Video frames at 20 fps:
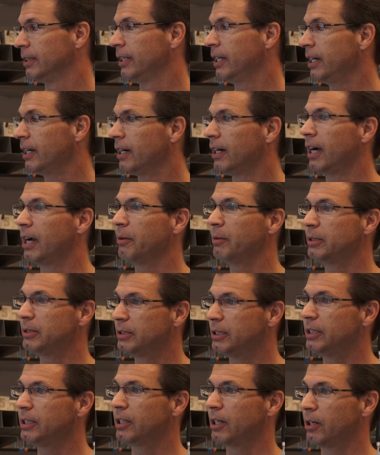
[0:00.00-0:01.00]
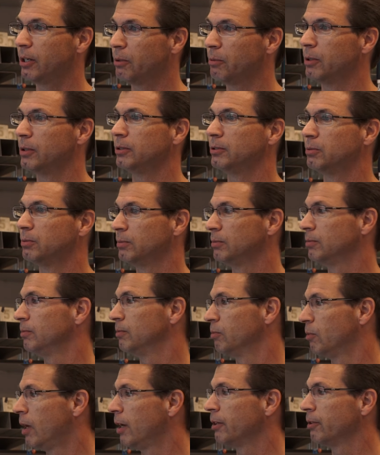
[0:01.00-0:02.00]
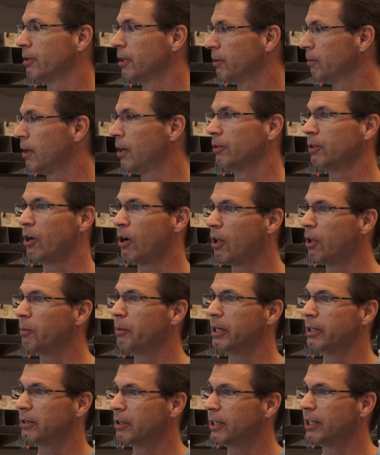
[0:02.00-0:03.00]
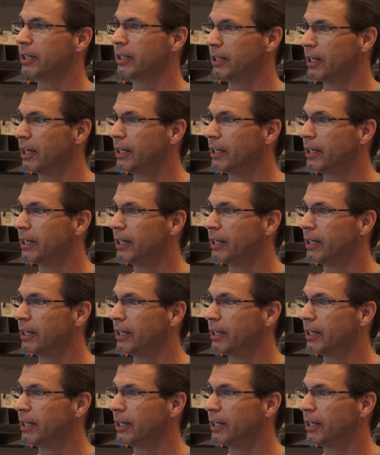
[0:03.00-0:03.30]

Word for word: Norm Pace. Yeah, I would see Carl Woese wandering around the hallways late at night.